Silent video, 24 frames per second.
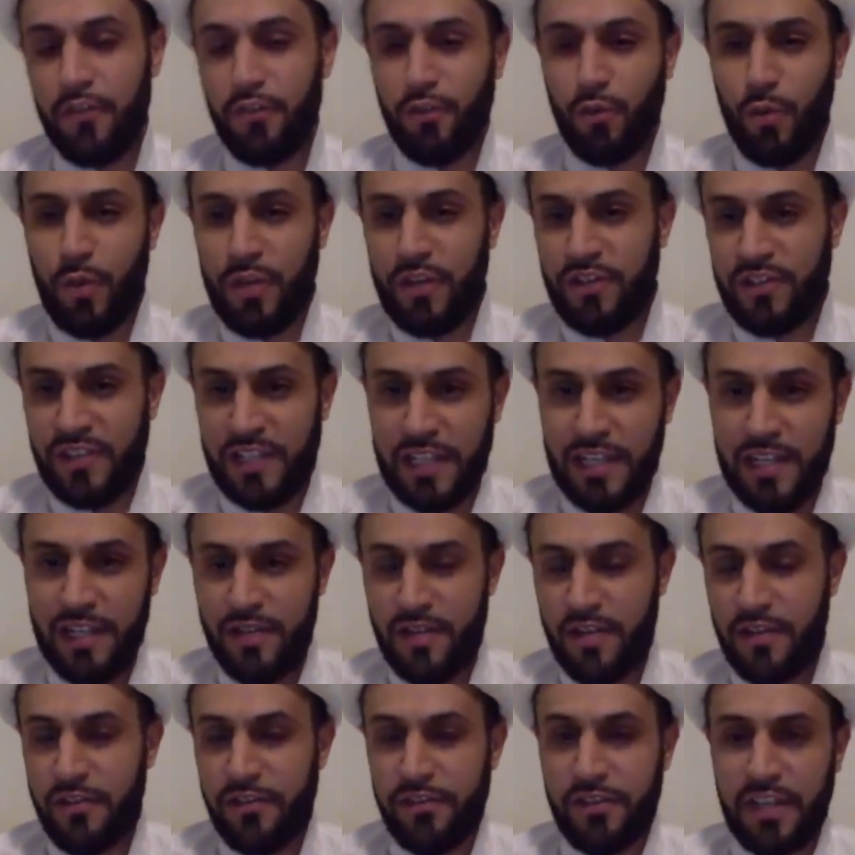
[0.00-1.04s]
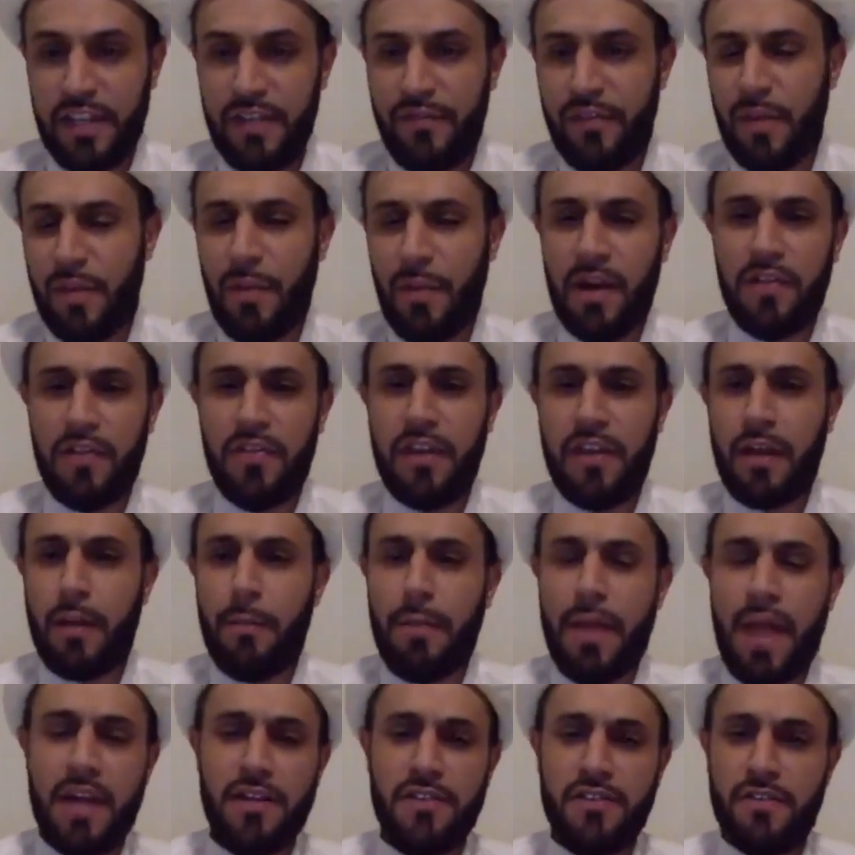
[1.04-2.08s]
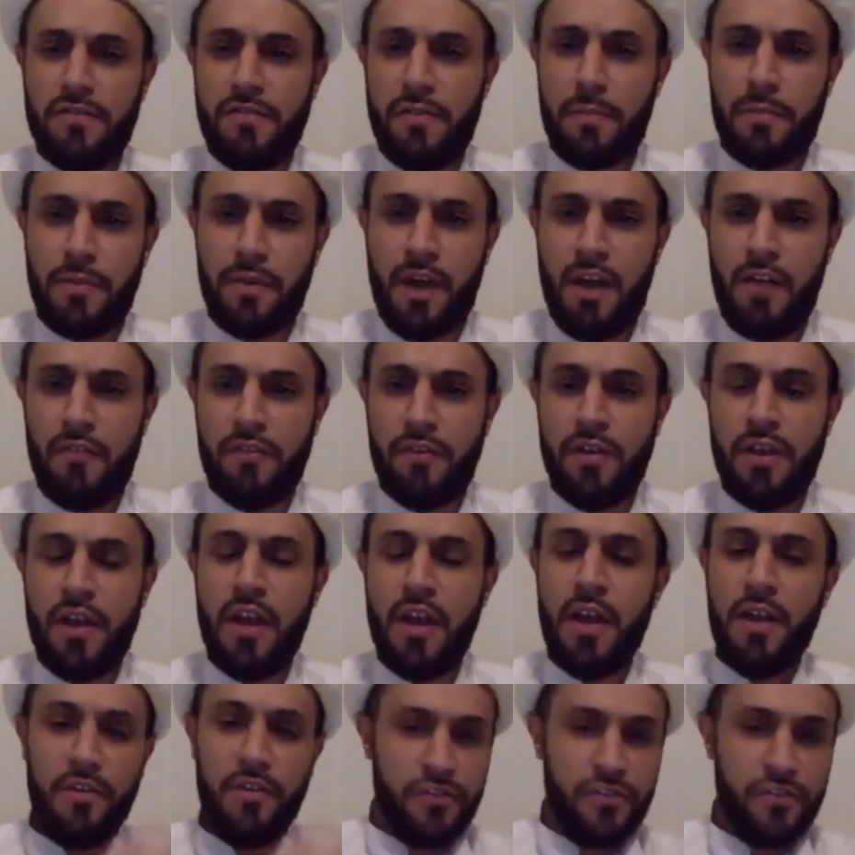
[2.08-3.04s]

So we see this even among the companions of the Prophet.